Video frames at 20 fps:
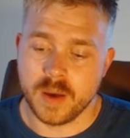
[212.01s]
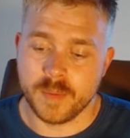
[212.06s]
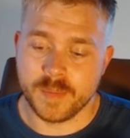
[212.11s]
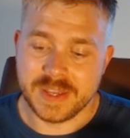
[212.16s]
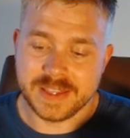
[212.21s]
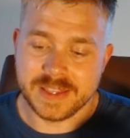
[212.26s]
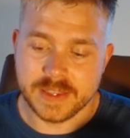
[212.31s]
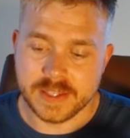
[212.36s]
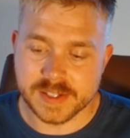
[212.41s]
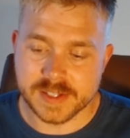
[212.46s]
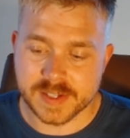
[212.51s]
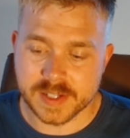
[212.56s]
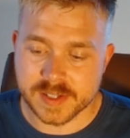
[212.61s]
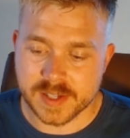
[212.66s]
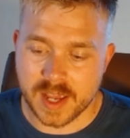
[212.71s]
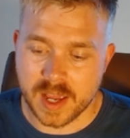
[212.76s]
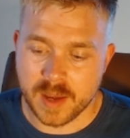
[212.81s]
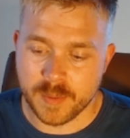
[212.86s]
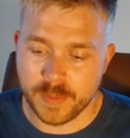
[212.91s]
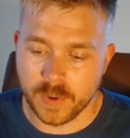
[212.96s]
In this
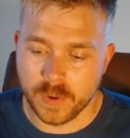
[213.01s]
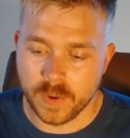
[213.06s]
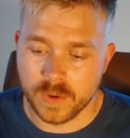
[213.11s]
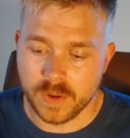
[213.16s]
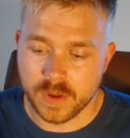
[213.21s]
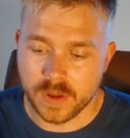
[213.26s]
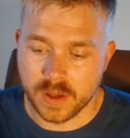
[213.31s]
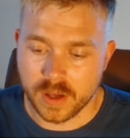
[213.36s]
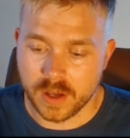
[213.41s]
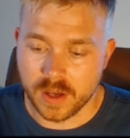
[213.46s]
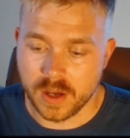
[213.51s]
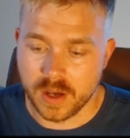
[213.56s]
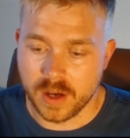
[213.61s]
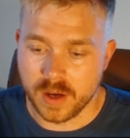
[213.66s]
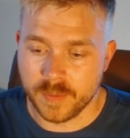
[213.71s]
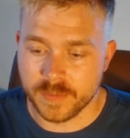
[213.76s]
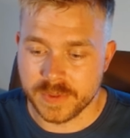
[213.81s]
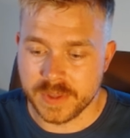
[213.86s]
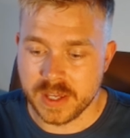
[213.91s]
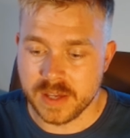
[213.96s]
example,
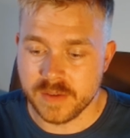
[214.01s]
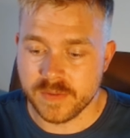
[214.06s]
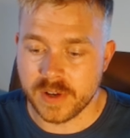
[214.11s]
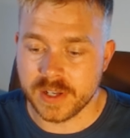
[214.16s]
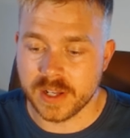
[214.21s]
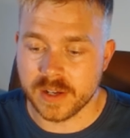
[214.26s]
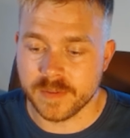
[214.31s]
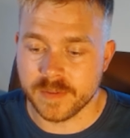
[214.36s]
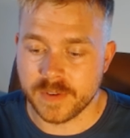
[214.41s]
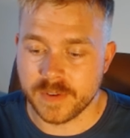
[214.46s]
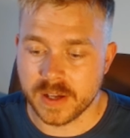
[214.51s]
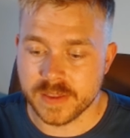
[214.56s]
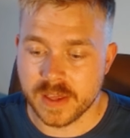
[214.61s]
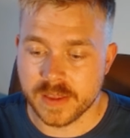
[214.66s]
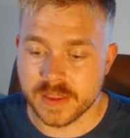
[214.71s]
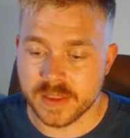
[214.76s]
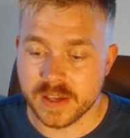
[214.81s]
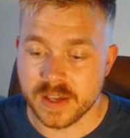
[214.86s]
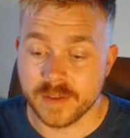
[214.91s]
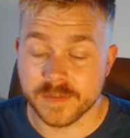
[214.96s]
they've identified that
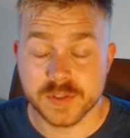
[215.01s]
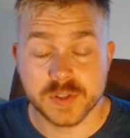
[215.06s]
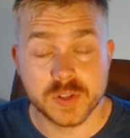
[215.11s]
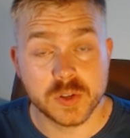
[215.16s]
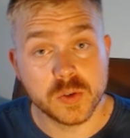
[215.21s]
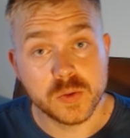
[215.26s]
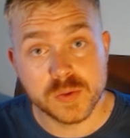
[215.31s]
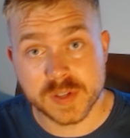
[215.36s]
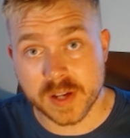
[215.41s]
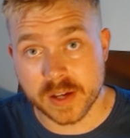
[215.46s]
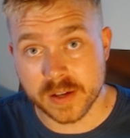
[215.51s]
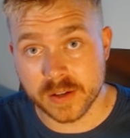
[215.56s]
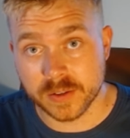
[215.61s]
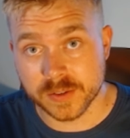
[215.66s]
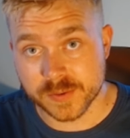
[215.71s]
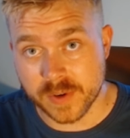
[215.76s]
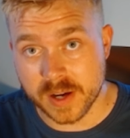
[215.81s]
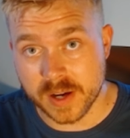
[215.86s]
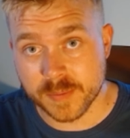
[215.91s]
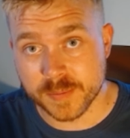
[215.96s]
they have two sales
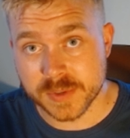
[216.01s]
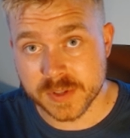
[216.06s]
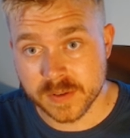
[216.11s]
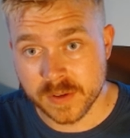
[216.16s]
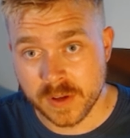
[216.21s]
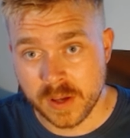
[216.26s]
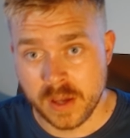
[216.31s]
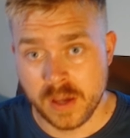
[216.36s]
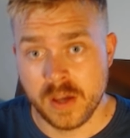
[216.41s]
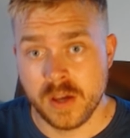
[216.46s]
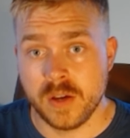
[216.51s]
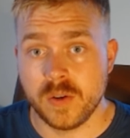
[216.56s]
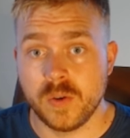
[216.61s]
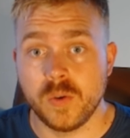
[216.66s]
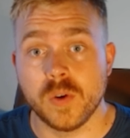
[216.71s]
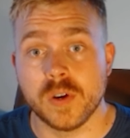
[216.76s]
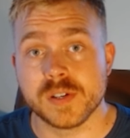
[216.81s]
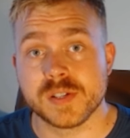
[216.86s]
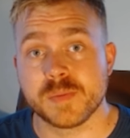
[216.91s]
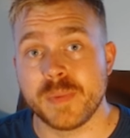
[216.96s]
reps who
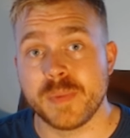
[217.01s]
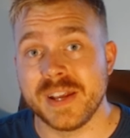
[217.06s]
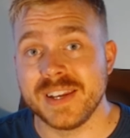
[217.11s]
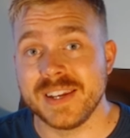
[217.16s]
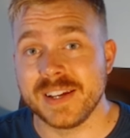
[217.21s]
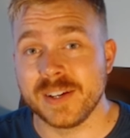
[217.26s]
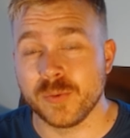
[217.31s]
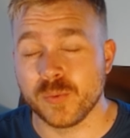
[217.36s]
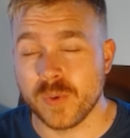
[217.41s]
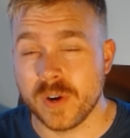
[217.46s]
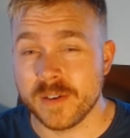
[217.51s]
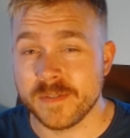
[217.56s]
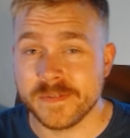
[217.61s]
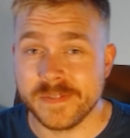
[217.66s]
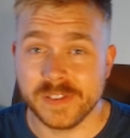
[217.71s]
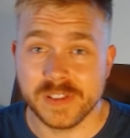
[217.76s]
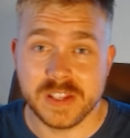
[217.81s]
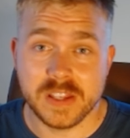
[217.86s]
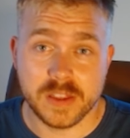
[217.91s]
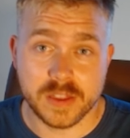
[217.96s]
are spending
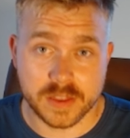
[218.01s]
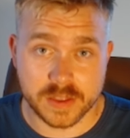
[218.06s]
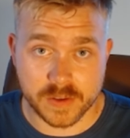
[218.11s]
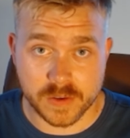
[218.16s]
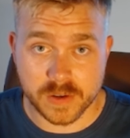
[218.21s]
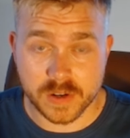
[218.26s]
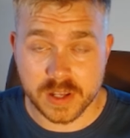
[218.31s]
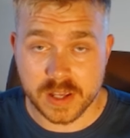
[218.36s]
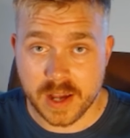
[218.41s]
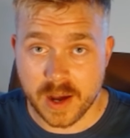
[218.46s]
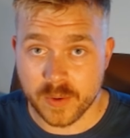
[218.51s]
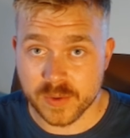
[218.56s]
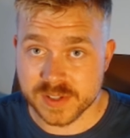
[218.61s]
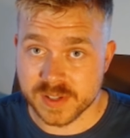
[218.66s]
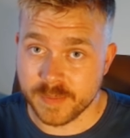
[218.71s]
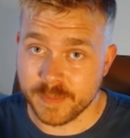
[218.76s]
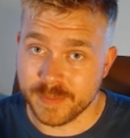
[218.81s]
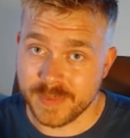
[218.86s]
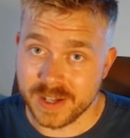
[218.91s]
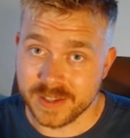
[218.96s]
roughly 30 hours a
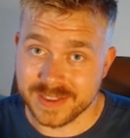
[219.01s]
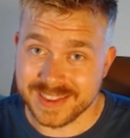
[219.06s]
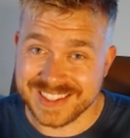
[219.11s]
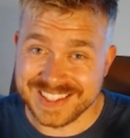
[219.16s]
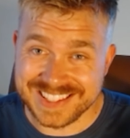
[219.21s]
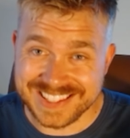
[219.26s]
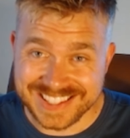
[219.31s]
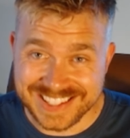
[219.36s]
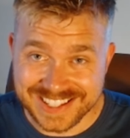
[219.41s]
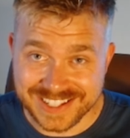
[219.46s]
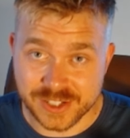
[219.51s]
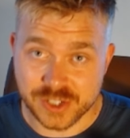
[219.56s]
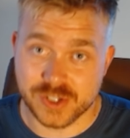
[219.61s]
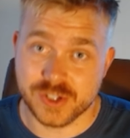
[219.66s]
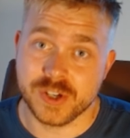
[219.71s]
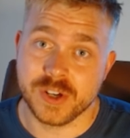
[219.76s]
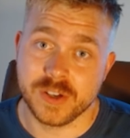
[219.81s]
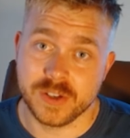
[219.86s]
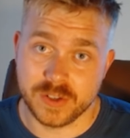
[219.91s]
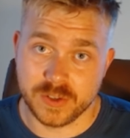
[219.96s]
month
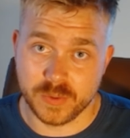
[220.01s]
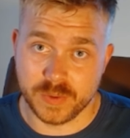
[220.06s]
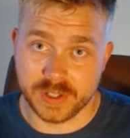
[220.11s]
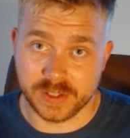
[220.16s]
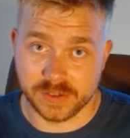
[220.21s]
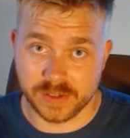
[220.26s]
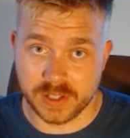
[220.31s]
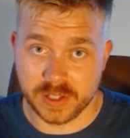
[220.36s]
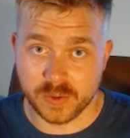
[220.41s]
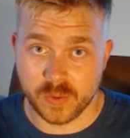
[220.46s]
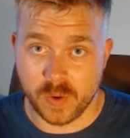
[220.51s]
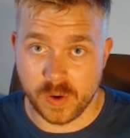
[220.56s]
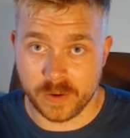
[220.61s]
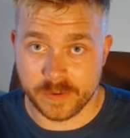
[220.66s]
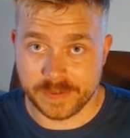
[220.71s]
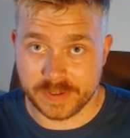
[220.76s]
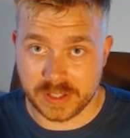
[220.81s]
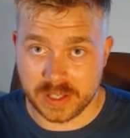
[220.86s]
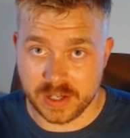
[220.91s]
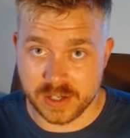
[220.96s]
each doing lead
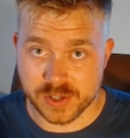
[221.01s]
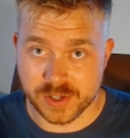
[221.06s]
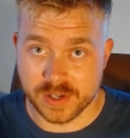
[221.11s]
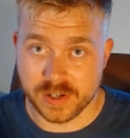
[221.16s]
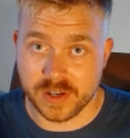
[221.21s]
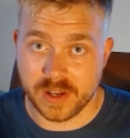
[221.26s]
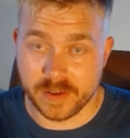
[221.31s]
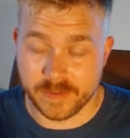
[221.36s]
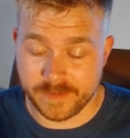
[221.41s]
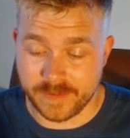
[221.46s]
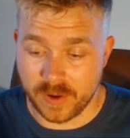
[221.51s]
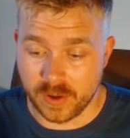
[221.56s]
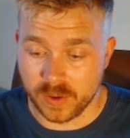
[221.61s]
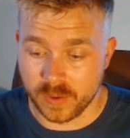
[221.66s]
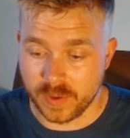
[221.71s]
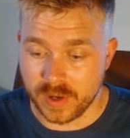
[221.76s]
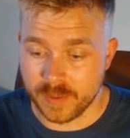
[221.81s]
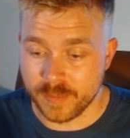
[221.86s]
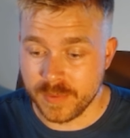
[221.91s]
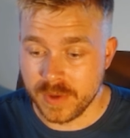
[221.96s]
qualification and
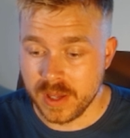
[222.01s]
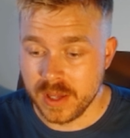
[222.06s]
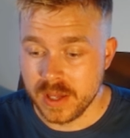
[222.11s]
follow-up.